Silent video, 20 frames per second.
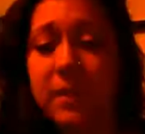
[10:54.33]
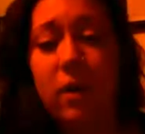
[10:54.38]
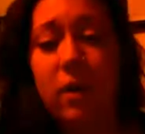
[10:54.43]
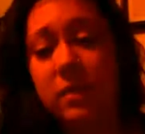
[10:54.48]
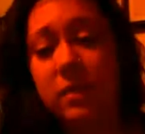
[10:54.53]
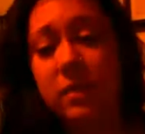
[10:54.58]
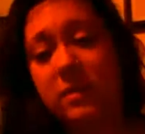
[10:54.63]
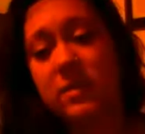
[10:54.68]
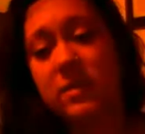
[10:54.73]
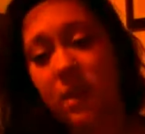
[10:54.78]

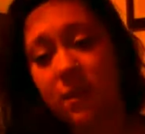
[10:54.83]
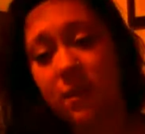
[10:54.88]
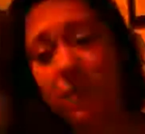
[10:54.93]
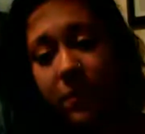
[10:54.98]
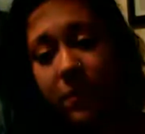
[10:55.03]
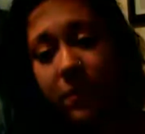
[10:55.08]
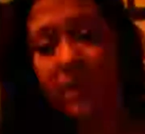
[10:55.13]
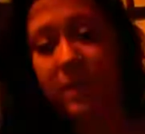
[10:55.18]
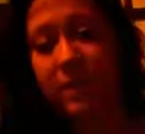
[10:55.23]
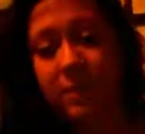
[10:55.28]
all this stuff
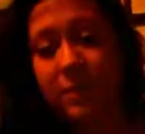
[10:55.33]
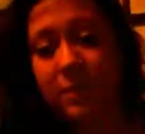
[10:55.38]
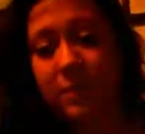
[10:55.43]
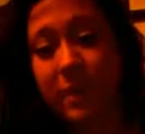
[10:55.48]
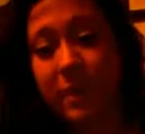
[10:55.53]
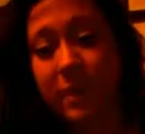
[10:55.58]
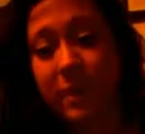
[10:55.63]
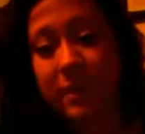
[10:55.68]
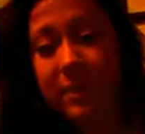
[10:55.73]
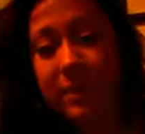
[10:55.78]
that can
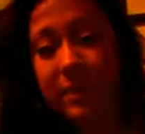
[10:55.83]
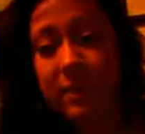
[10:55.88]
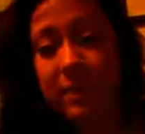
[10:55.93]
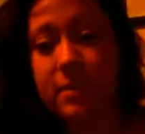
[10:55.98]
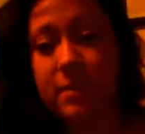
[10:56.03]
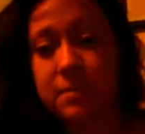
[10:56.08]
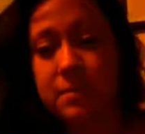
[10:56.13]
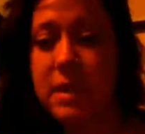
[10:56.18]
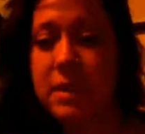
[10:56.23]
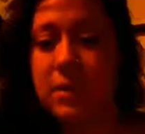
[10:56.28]
really
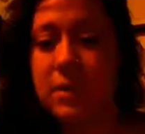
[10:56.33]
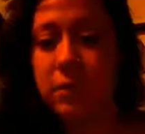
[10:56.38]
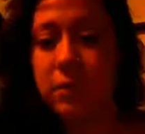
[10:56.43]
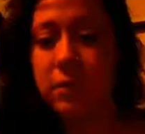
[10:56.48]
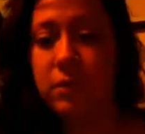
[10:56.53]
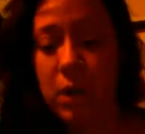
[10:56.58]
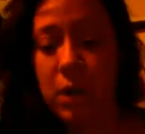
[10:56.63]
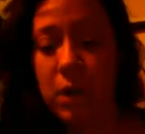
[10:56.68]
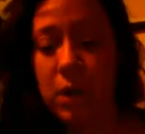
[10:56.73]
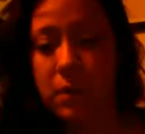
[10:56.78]
make you
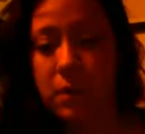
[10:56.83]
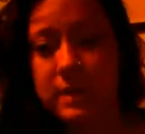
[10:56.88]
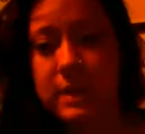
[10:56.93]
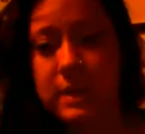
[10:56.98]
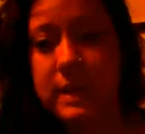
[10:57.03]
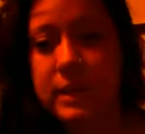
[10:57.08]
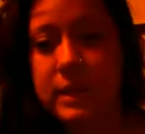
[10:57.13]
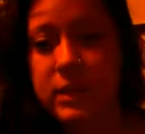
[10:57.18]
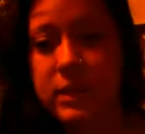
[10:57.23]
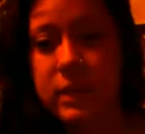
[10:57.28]
grow as a
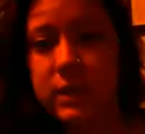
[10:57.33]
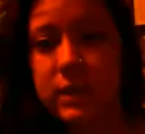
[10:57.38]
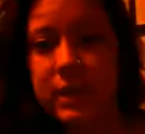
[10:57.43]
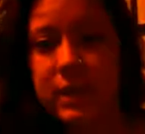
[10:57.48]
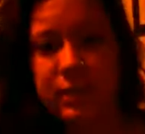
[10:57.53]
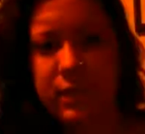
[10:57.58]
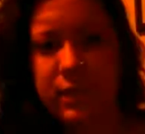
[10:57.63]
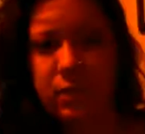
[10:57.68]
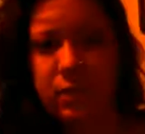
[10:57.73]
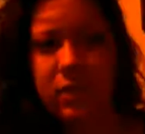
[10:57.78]
teacher
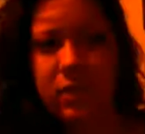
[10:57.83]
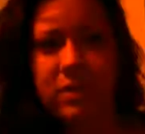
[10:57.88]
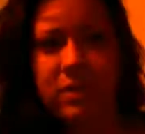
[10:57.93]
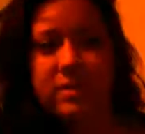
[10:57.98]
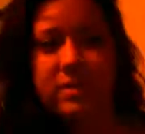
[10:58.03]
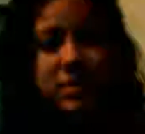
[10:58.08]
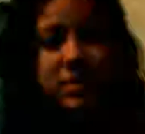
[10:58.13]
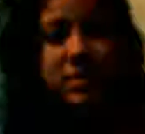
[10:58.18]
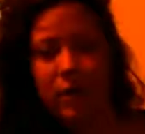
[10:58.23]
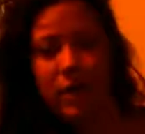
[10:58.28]
and give you all
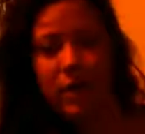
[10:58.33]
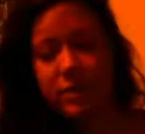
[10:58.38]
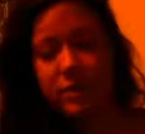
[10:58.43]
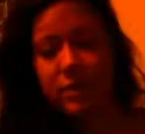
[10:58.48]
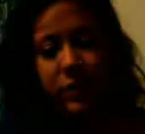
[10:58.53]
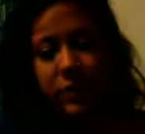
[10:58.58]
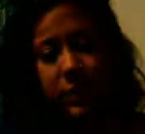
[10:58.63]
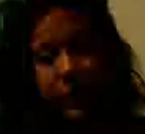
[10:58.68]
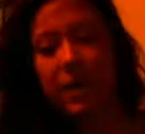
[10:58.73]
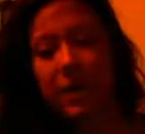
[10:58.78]
these
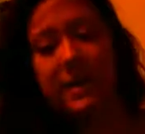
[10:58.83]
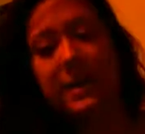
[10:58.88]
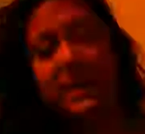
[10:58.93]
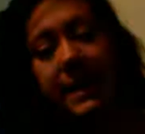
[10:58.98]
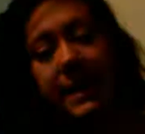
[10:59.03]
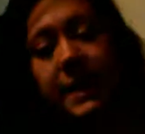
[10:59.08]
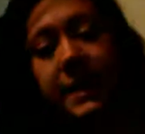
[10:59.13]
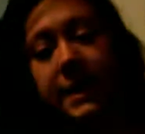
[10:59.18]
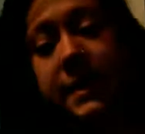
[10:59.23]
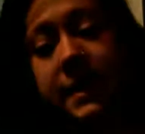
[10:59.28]
fresh new
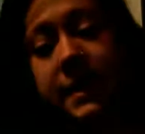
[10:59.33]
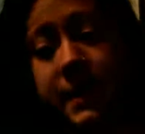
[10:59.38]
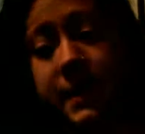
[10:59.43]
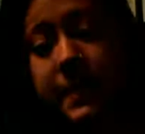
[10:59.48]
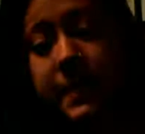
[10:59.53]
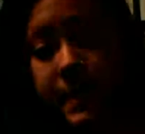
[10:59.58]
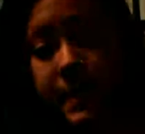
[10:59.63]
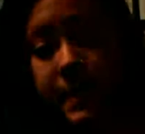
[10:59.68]
ideas.